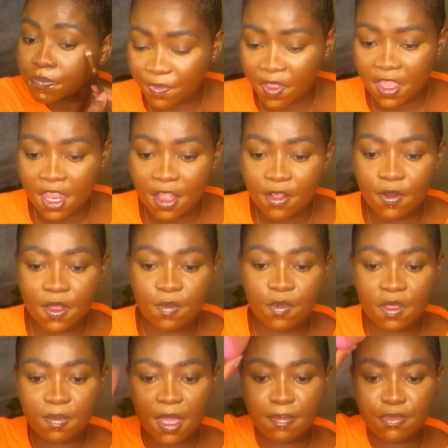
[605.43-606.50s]
And then I'll go in
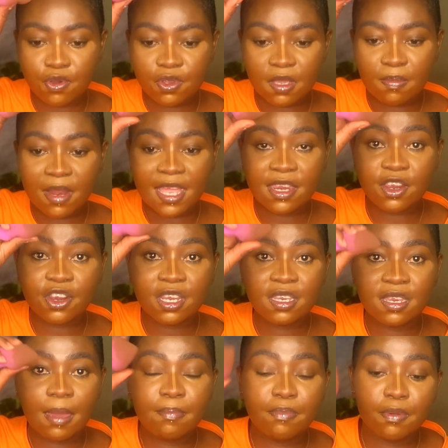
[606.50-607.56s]
with my beauty blender,
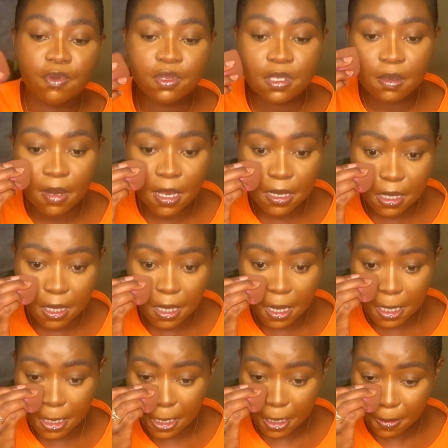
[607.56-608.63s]
damp beauty blender,
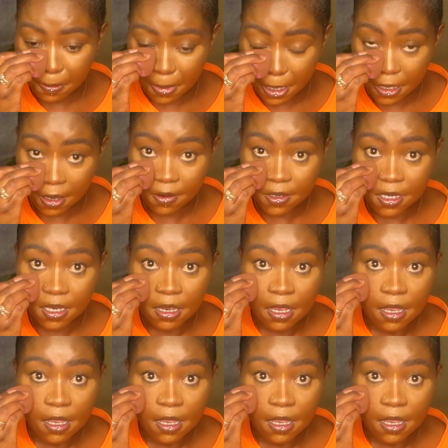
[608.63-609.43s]
and just blend out.